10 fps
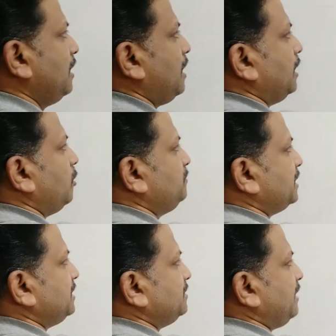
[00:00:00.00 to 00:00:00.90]
An
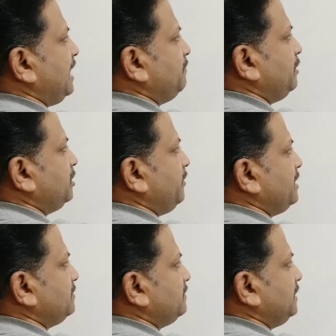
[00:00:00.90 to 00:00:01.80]
object is lying between
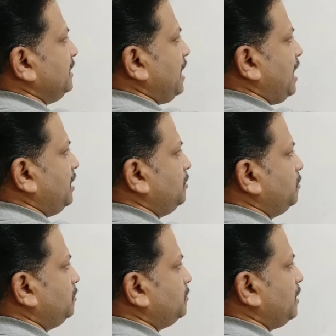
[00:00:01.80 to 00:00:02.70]
C and
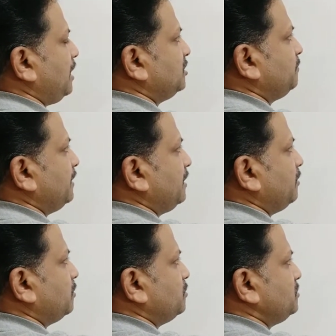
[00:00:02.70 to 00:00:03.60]
O as per our
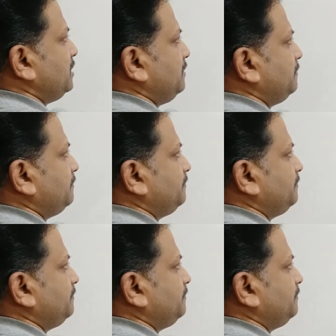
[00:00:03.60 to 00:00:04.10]
question,